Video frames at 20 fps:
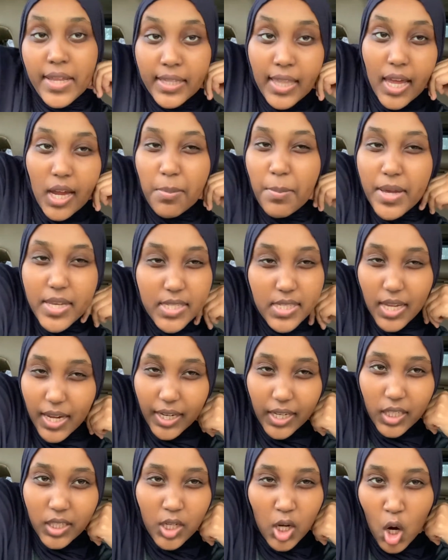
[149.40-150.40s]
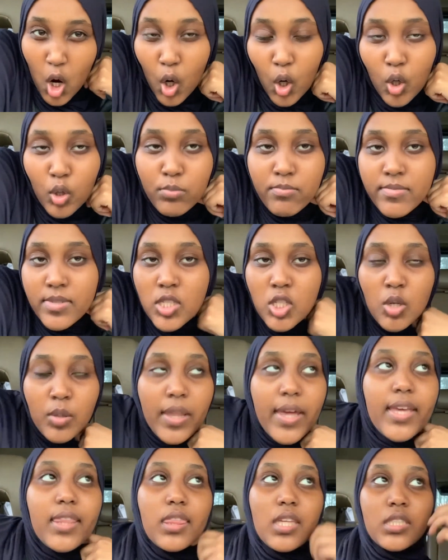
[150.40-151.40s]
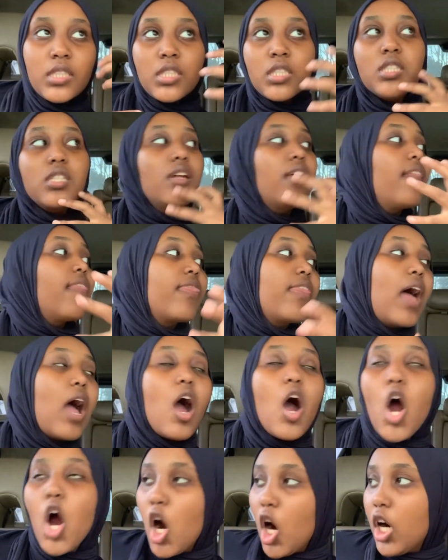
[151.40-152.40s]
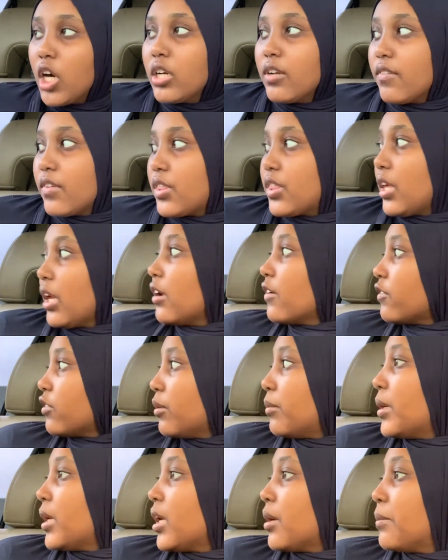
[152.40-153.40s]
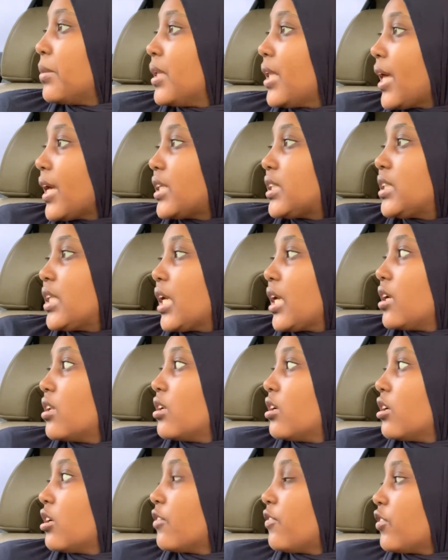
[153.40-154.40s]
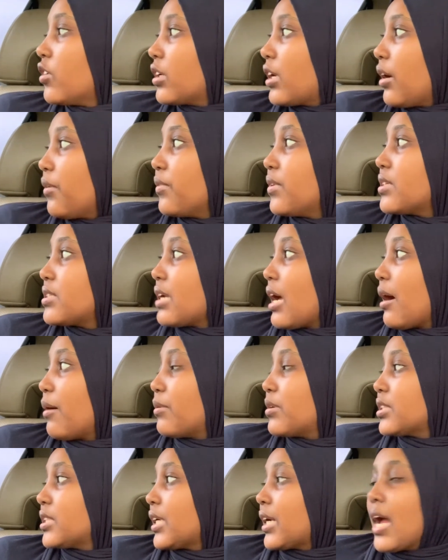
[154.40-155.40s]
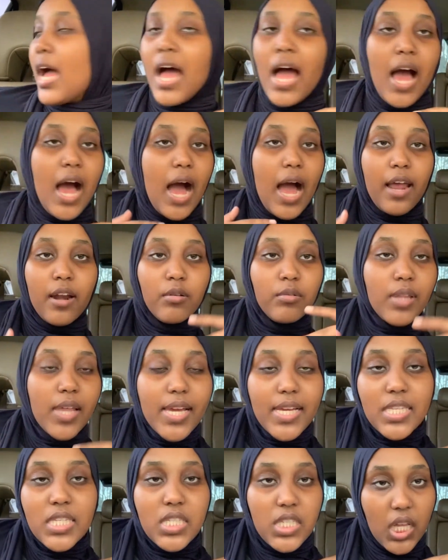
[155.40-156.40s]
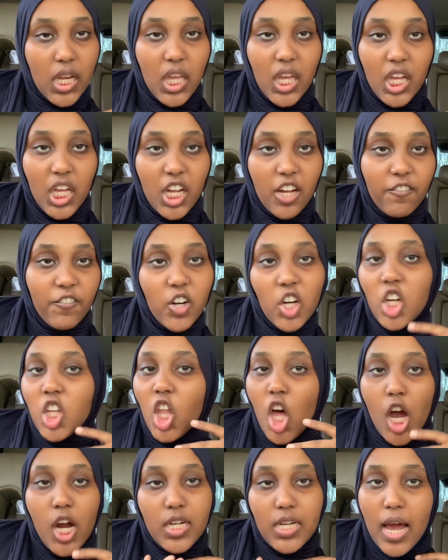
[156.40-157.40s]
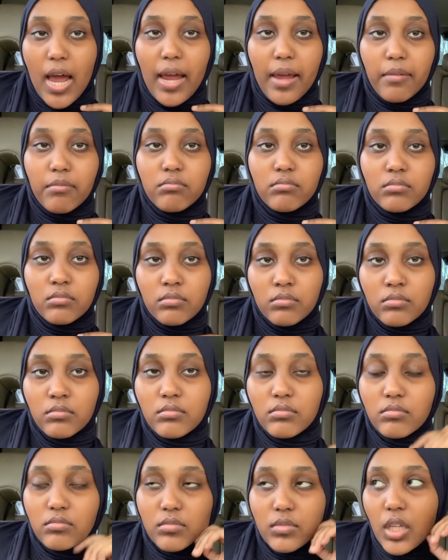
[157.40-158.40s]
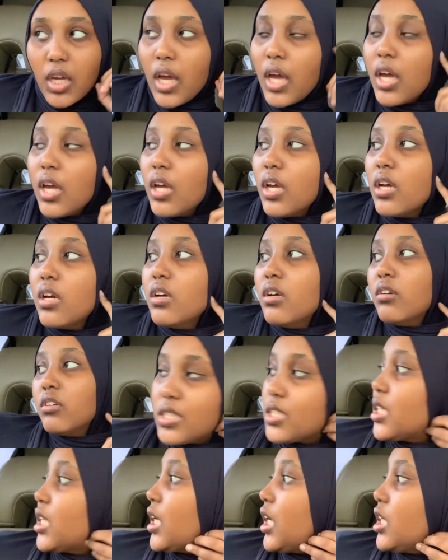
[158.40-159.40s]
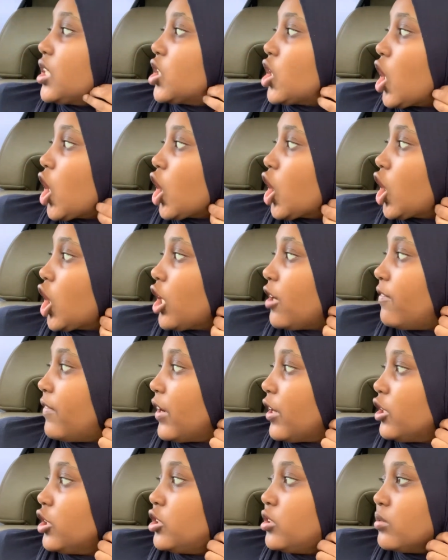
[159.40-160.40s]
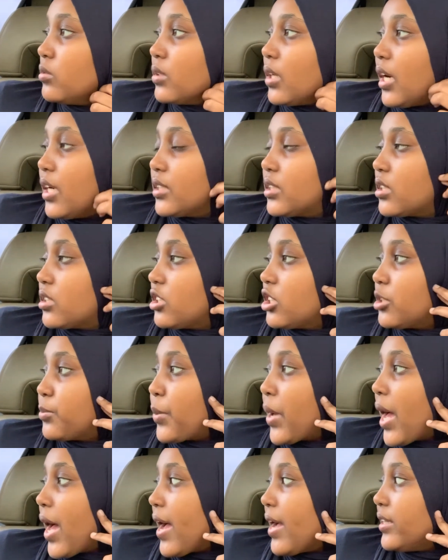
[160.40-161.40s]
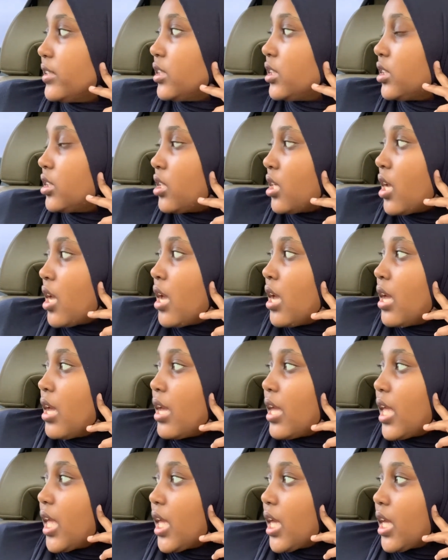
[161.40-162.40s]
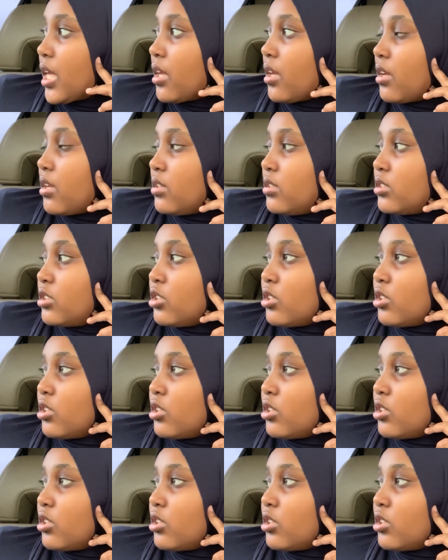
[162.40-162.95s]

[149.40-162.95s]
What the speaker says: like, my second home. So, like, this isn't that hard of a thing for me. But, like, staying here for countless hours, like, I don't like sitting for a long time. Okay? It's gonna get darker very soon. Asr just passed. And, you